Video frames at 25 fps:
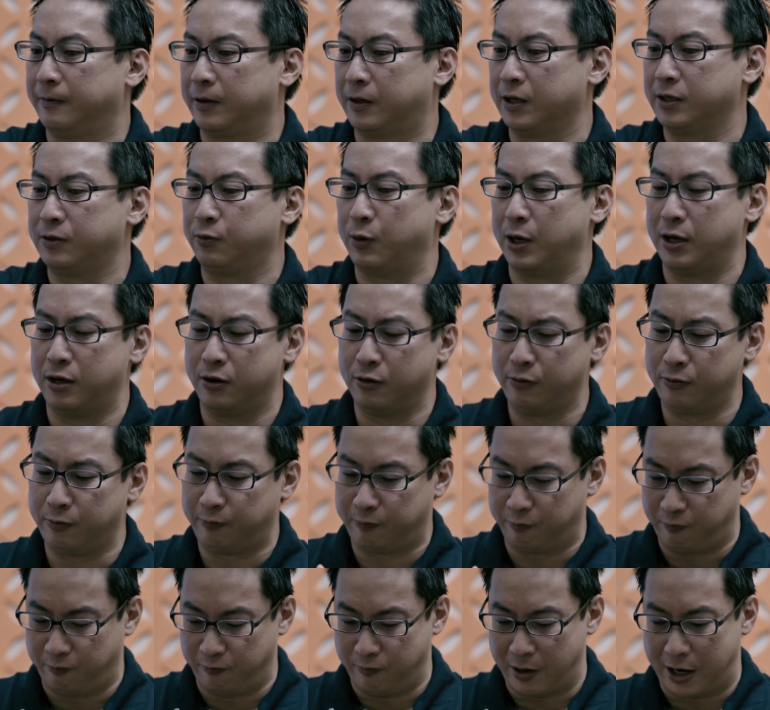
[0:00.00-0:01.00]
Because when
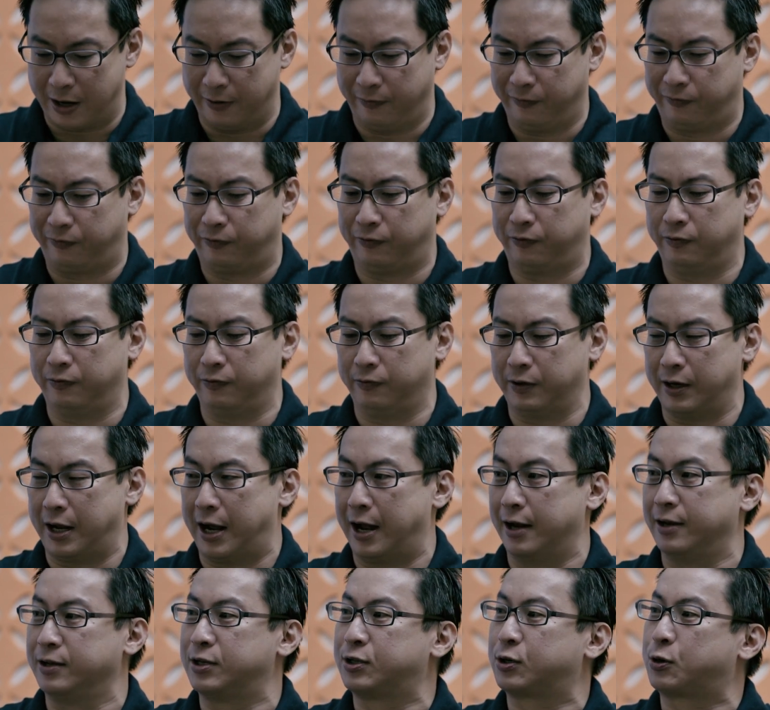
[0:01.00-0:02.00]
you
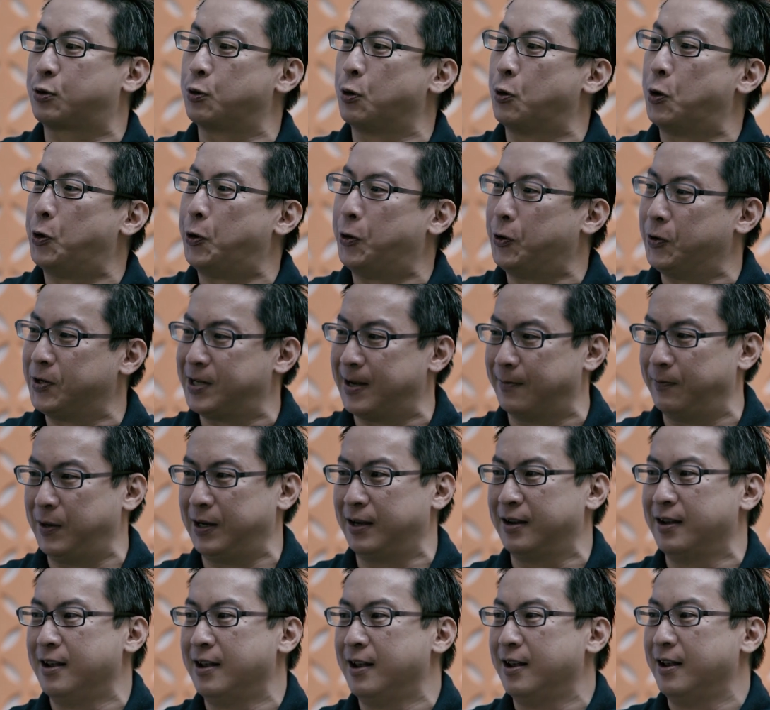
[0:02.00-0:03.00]
unscroll
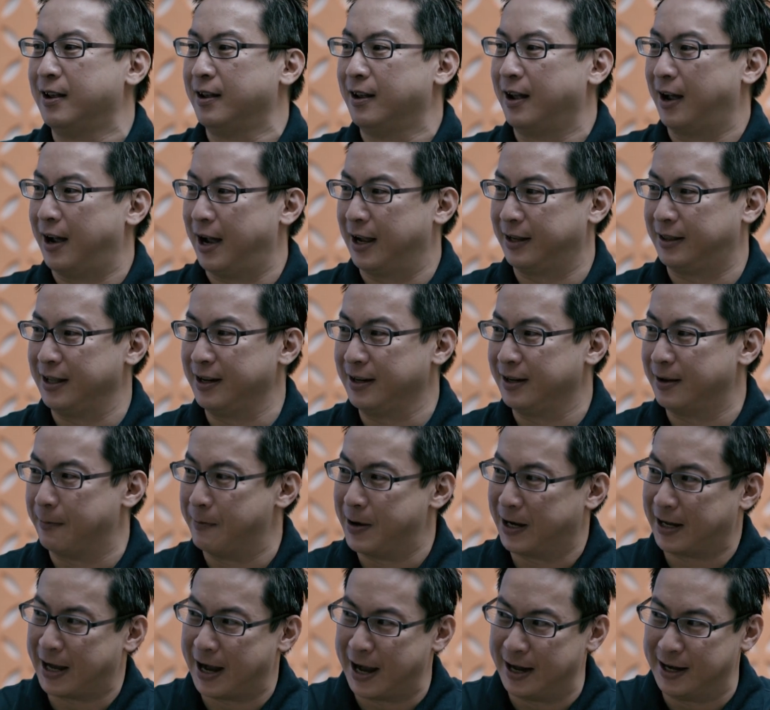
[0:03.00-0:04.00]
something, I think the
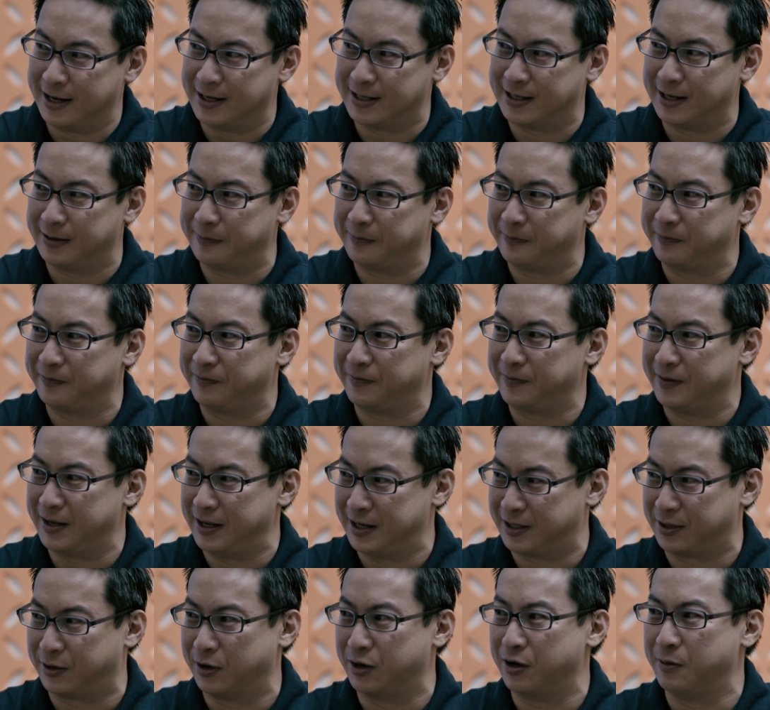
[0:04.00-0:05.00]
mechanism
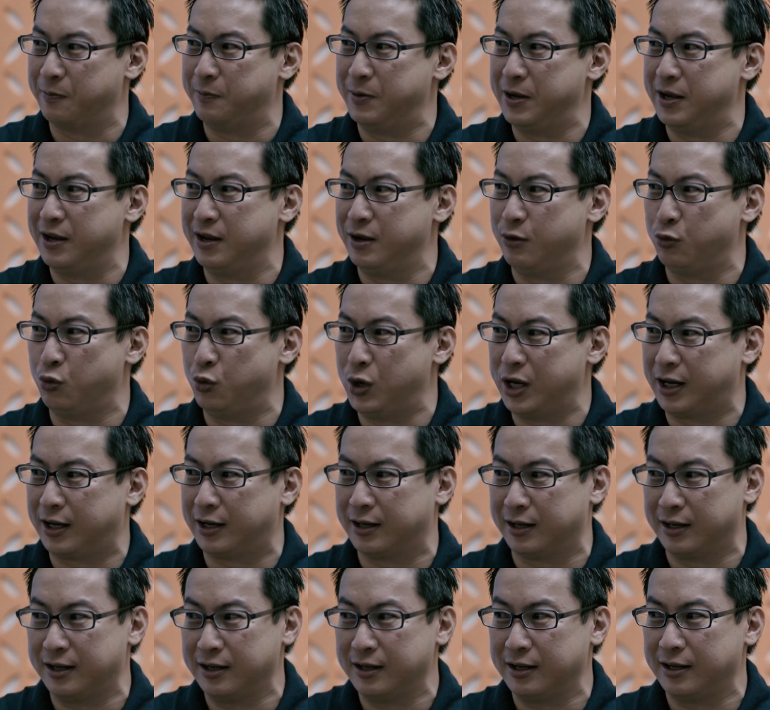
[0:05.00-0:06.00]
is going to be
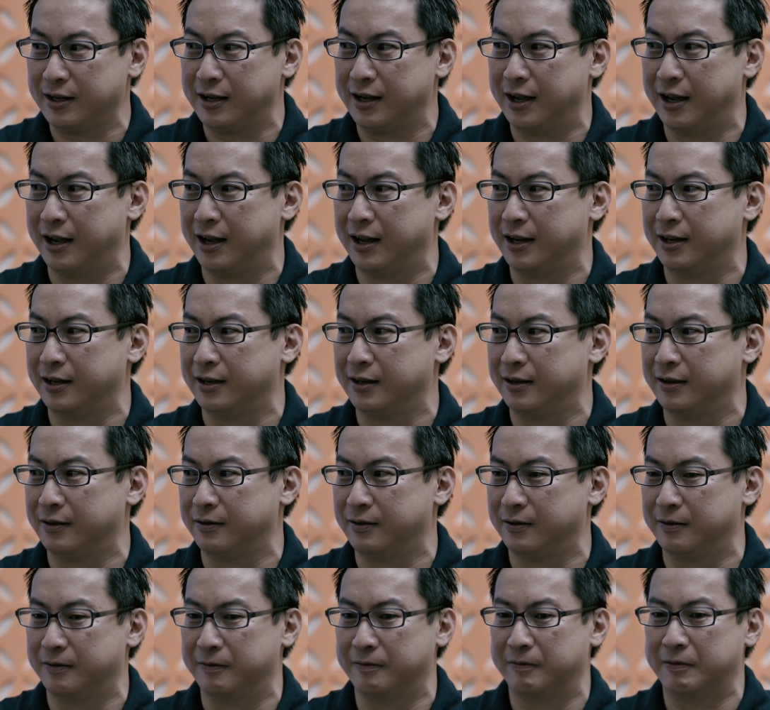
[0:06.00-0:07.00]
weaker
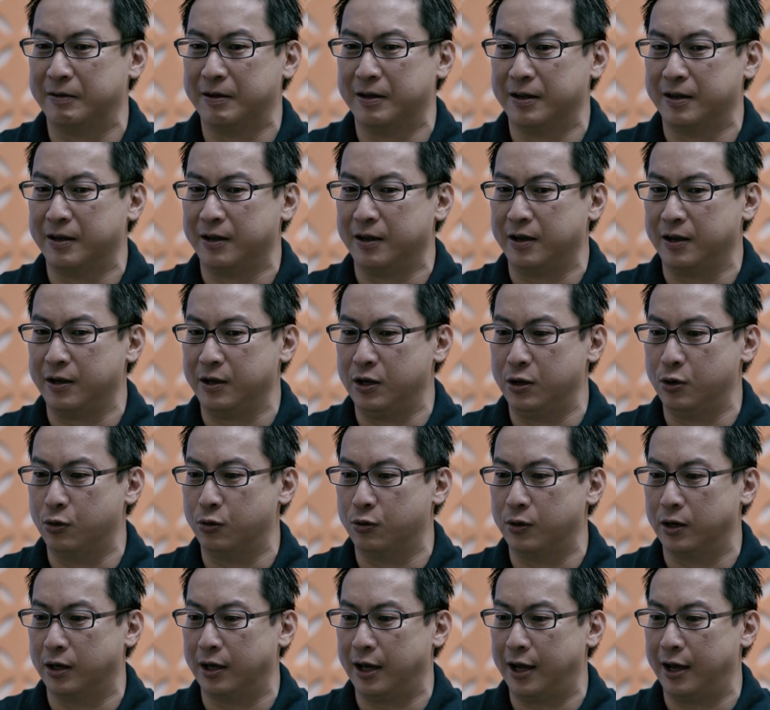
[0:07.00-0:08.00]
and
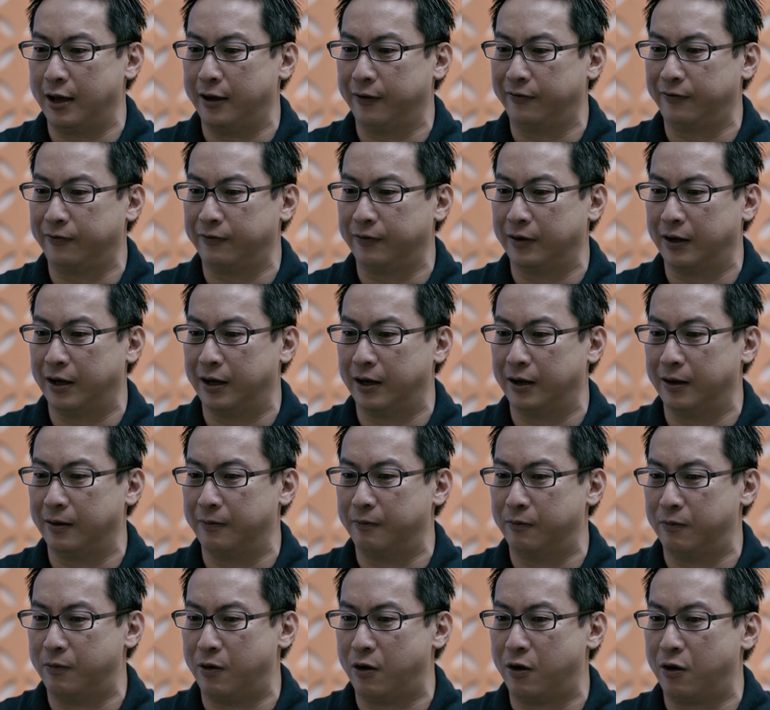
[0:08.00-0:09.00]
you will have
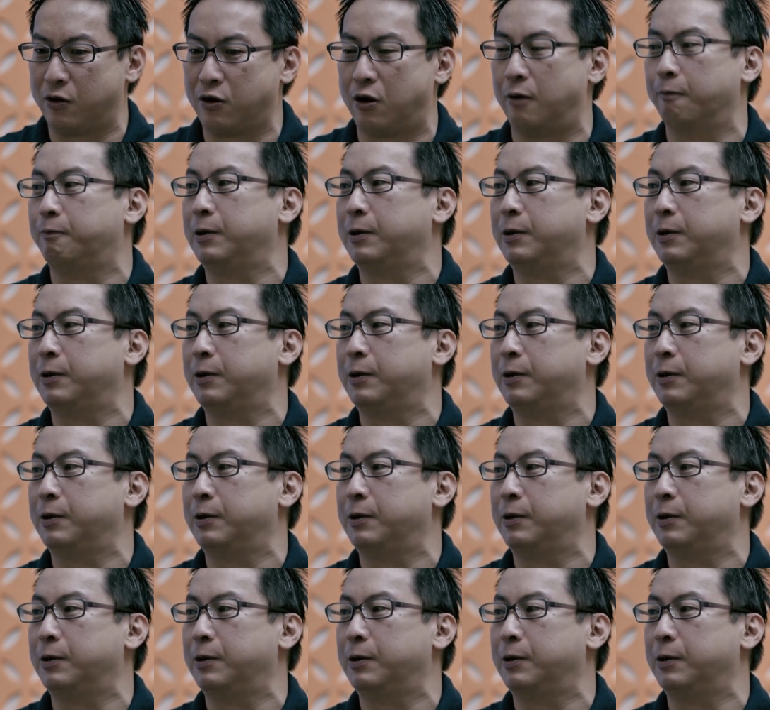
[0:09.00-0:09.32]
more